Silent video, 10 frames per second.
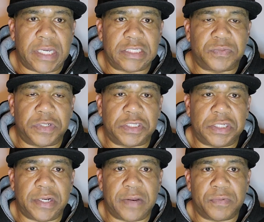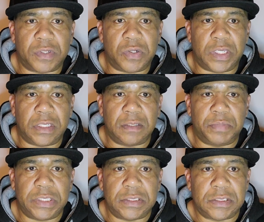I just want to share that real quick.
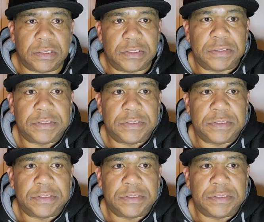Peace.